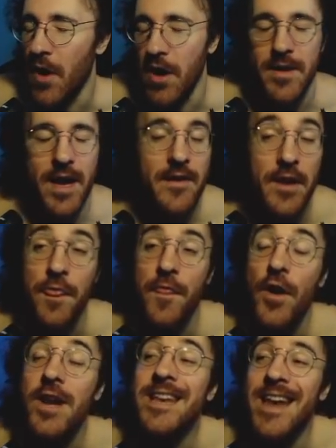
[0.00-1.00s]
or pardon me, I had a
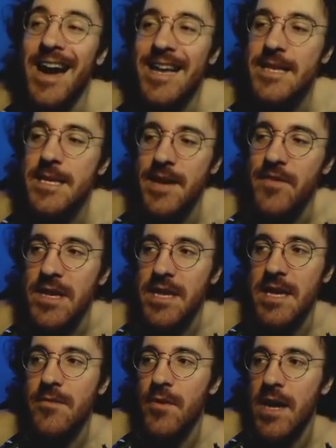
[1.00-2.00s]

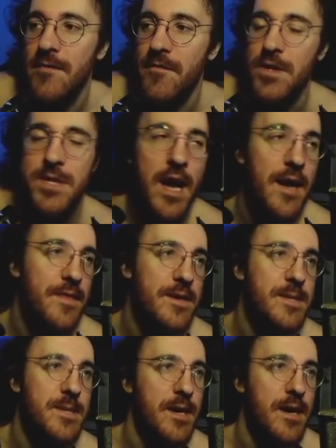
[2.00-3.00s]
39.17 when I first got
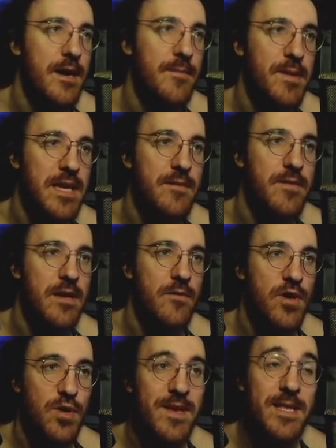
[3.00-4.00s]
this
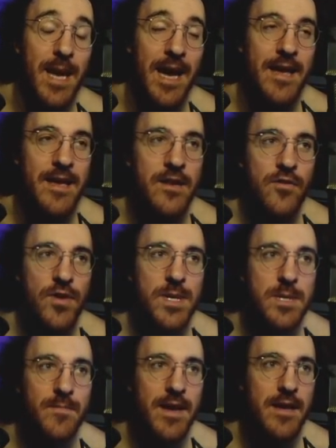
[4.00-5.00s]
PB, which means I
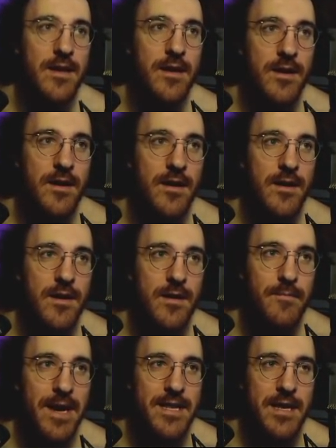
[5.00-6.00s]
increased my
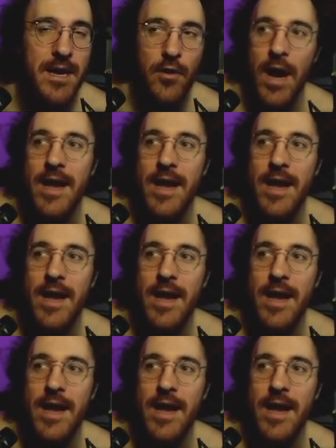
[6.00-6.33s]
my time,